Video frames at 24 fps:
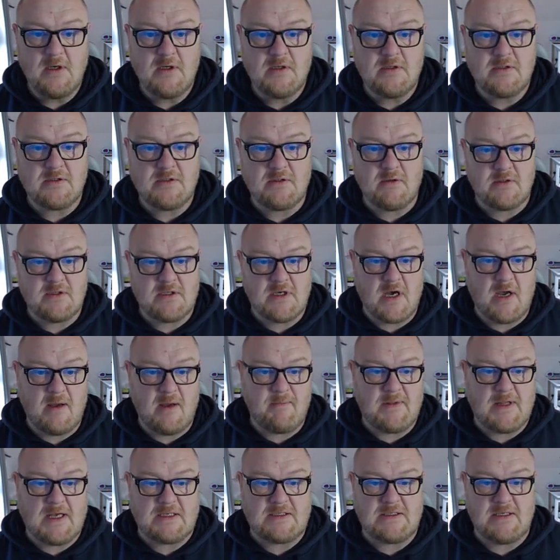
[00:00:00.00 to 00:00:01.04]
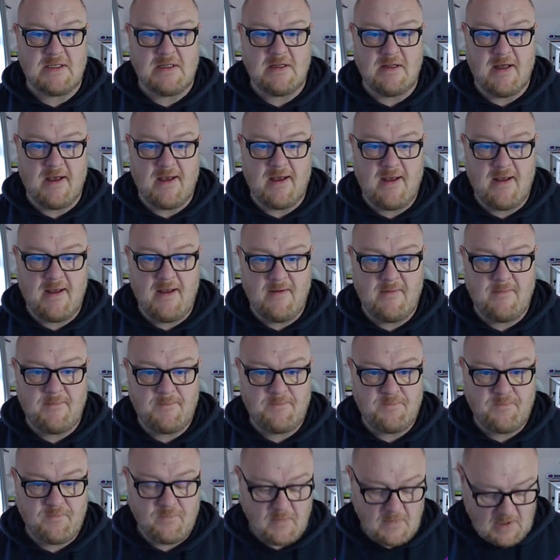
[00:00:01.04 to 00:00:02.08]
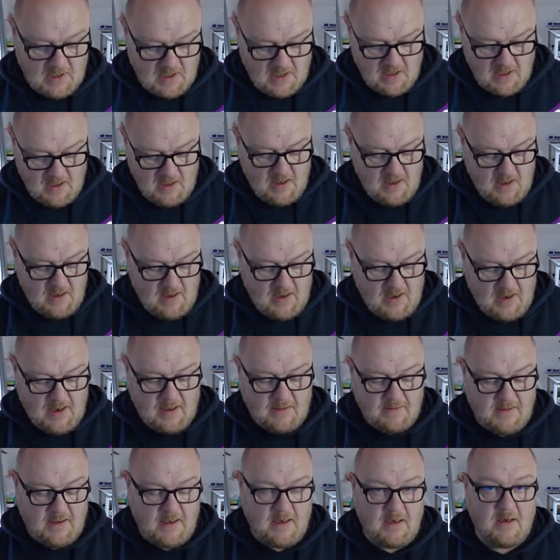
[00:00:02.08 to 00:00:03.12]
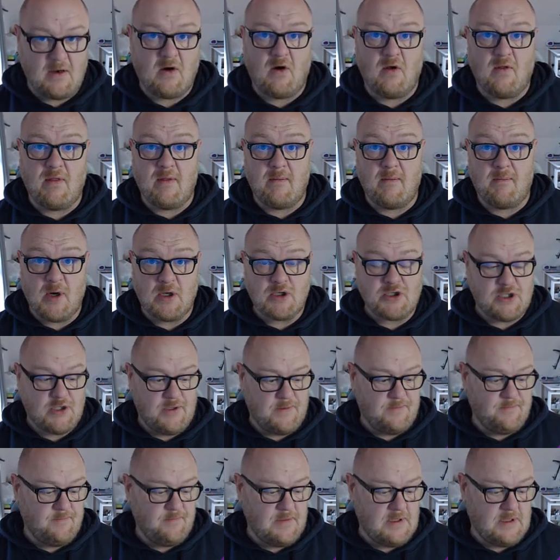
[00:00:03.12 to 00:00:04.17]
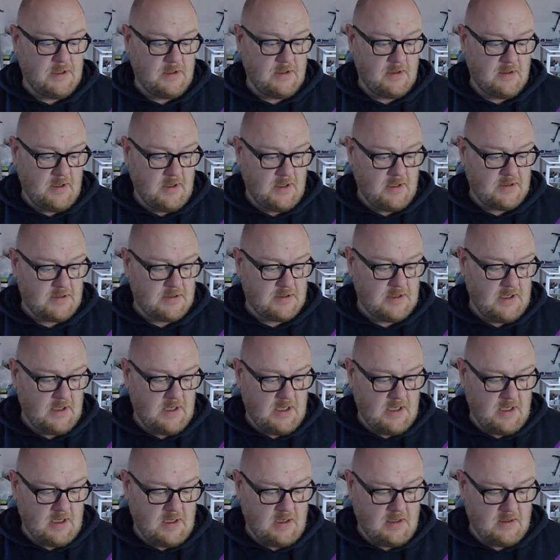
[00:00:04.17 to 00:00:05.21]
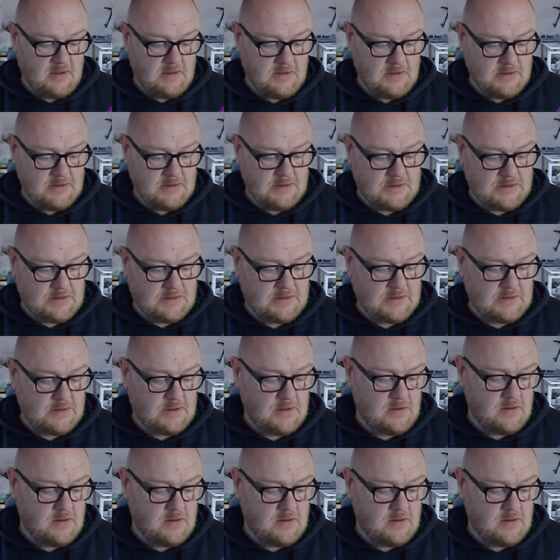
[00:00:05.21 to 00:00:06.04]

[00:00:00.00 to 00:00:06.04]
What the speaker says: So I'll type that in there. And then on the bottom, it is...